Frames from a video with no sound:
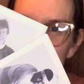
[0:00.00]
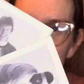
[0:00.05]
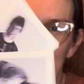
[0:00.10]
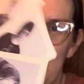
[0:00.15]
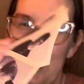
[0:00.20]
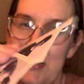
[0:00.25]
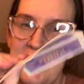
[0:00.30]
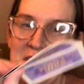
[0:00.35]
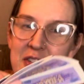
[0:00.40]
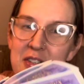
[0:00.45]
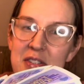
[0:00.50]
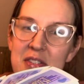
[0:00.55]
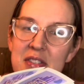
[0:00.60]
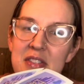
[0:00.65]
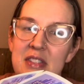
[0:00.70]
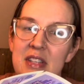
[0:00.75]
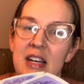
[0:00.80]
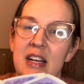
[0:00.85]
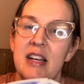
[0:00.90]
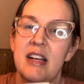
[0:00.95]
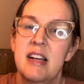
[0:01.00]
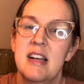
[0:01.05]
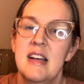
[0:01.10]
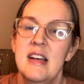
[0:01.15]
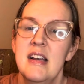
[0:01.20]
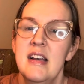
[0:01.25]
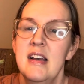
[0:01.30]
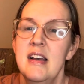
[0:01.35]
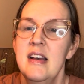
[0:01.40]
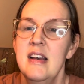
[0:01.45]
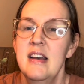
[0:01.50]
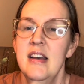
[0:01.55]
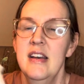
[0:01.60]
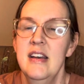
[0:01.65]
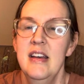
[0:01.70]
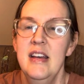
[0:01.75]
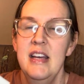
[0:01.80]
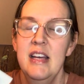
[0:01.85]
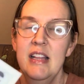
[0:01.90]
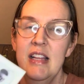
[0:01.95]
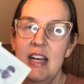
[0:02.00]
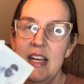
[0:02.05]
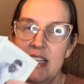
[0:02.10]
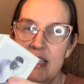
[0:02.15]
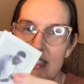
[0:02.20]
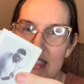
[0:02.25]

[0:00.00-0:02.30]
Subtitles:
articles, like he likes